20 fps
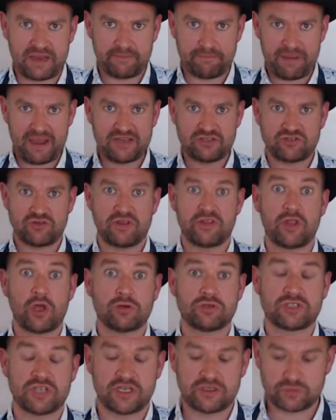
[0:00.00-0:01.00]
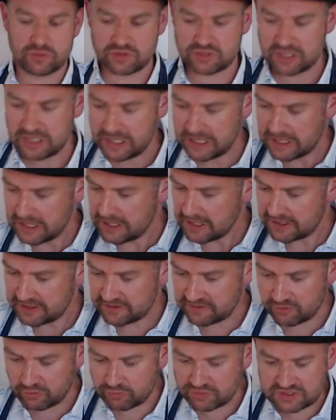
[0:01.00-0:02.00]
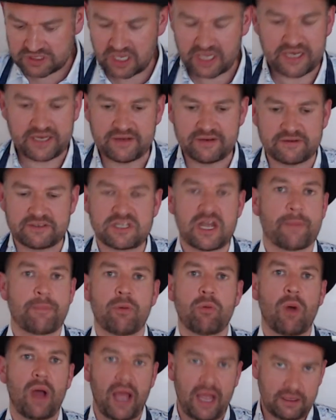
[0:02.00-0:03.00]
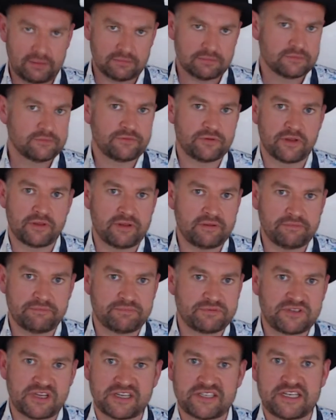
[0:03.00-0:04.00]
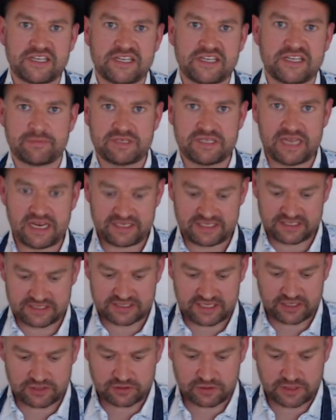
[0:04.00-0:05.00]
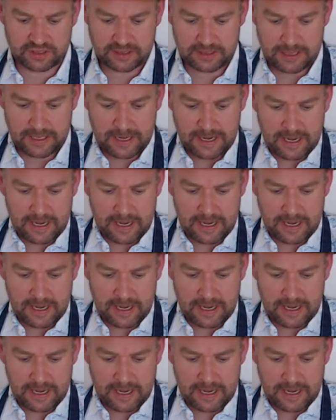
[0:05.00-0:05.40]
Pastry in those days was almost like Tupperware for the 16th, 17th, 18th century.